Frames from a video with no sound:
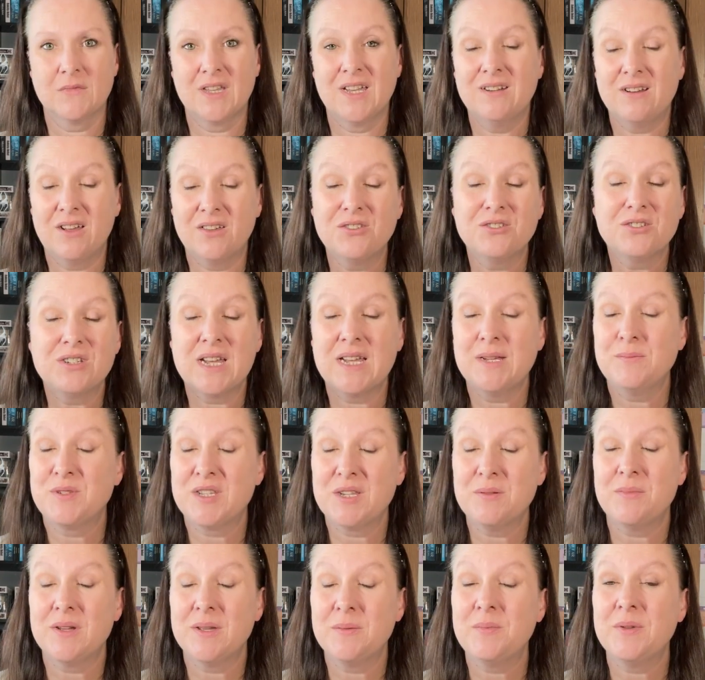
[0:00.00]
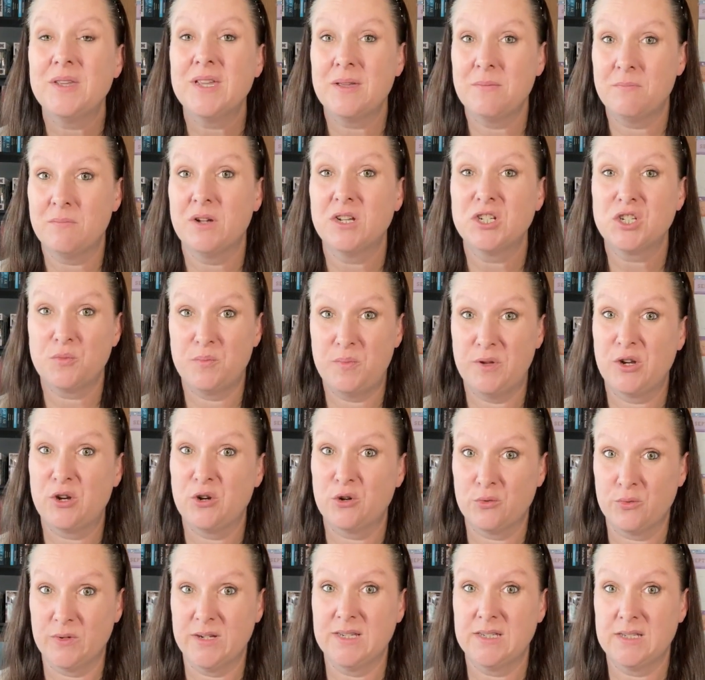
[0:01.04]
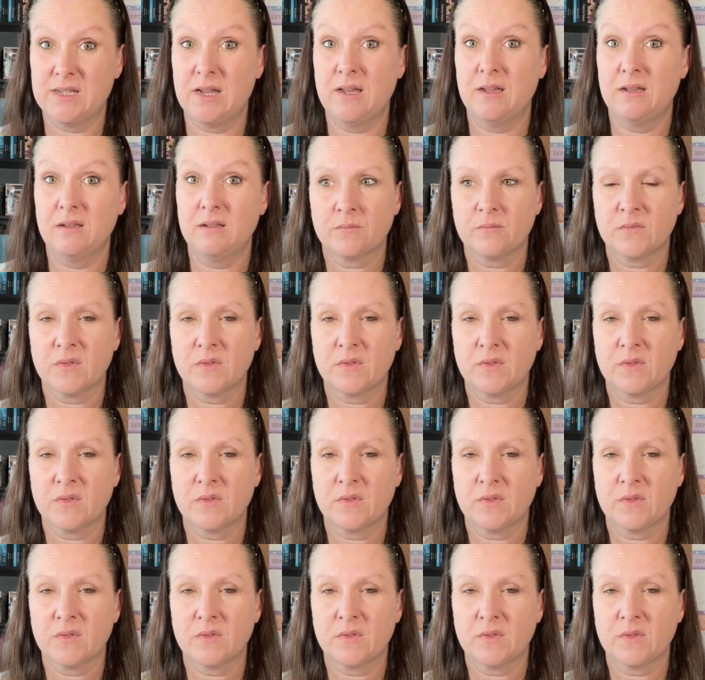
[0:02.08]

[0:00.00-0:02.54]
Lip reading: And other times it might be a much bigger reset.